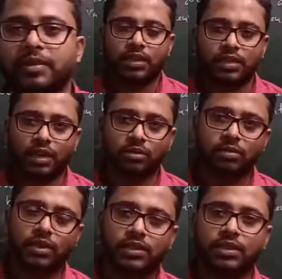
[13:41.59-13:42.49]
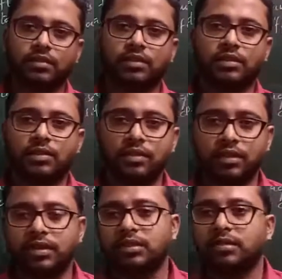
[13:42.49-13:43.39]
Now we will see the
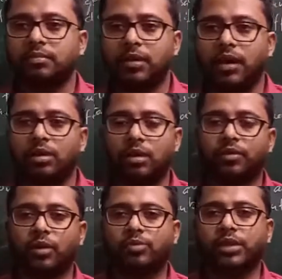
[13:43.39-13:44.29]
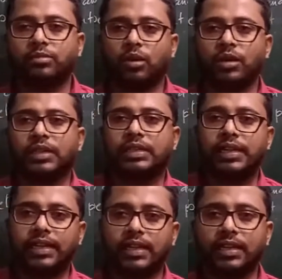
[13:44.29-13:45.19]
third part of object modeling
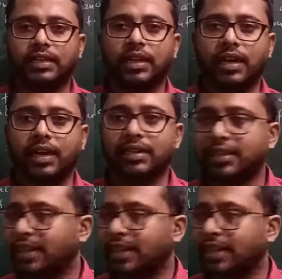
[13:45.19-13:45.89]
technique, and